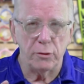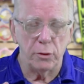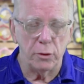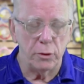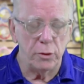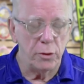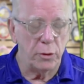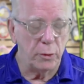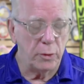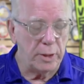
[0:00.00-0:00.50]

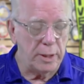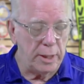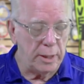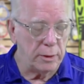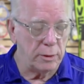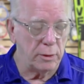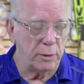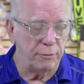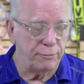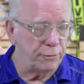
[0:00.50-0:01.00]
sure you
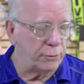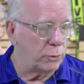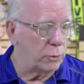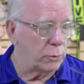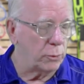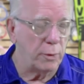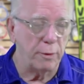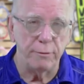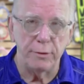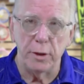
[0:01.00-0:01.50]
get the
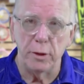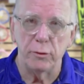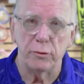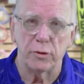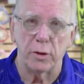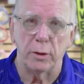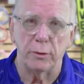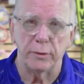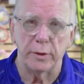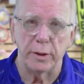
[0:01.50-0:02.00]
full
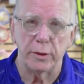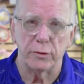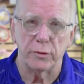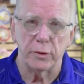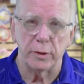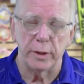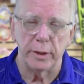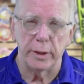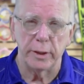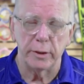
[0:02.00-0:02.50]
reviews on
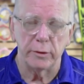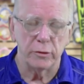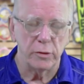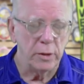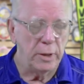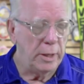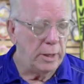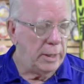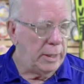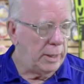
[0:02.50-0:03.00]
these things,
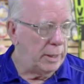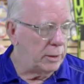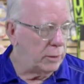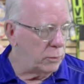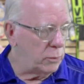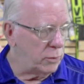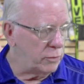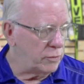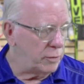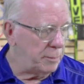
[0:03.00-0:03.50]
and
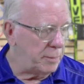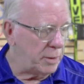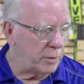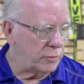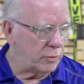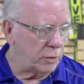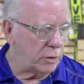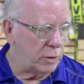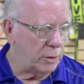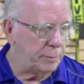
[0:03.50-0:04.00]
of course I'm
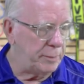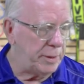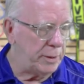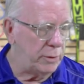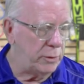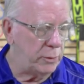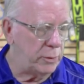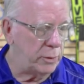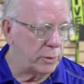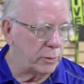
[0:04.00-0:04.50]
also going to be
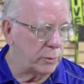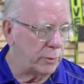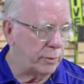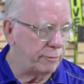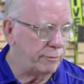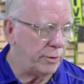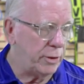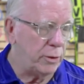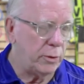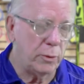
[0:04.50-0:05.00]
doing a
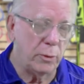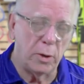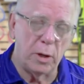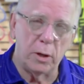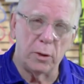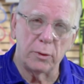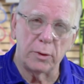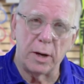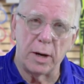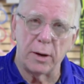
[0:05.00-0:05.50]
review
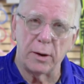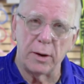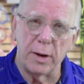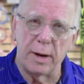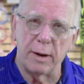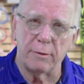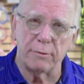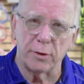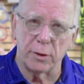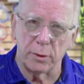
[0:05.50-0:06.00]
on our
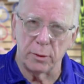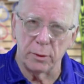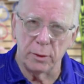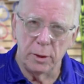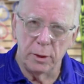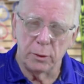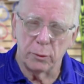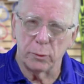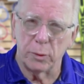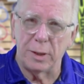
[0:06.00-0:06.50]
ever
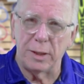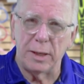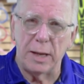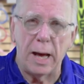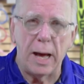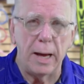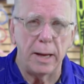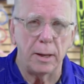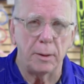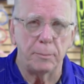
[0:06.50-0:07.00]

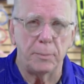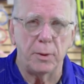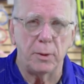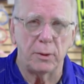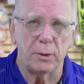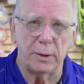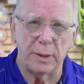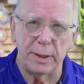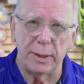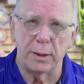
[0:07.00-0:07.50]

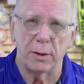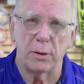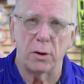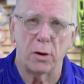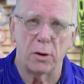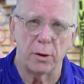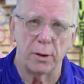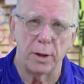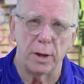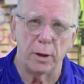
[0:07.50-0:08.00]
reliable
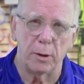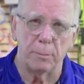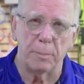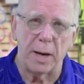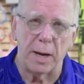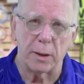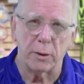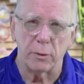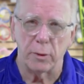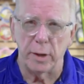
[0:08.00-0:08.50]
Leonardo
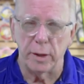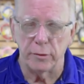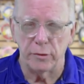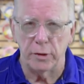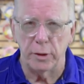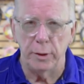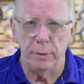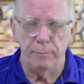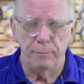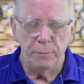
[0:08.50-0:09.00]
by
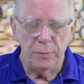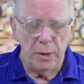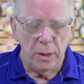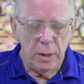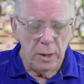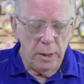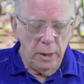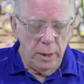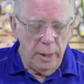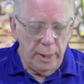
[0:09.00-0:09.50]
Cressi.
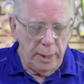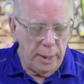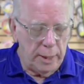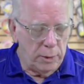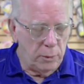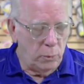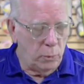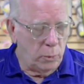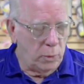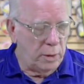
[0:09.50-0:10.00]

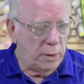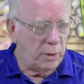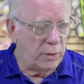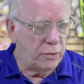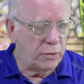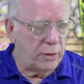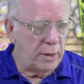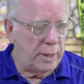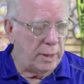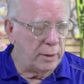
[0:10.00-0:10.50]
And one of the
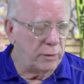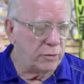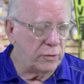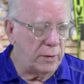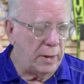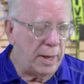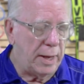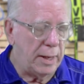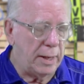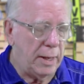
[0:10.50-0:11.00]
things
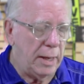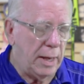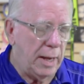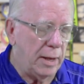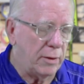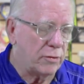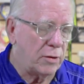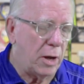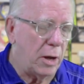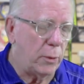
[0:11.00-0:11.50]
that
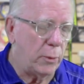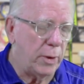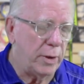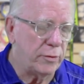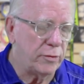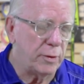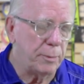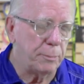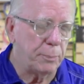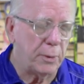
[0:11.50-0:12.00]
has
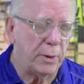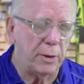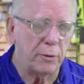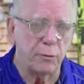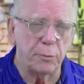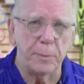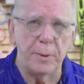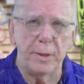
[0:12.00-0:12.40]
always impressed